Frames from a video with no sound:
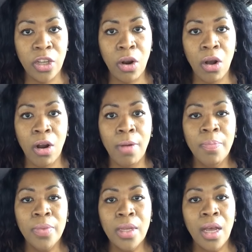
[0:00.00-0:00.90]
There are
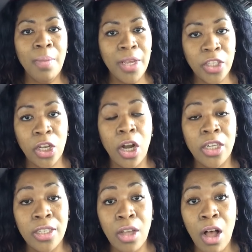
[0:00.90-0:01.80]
Instacart does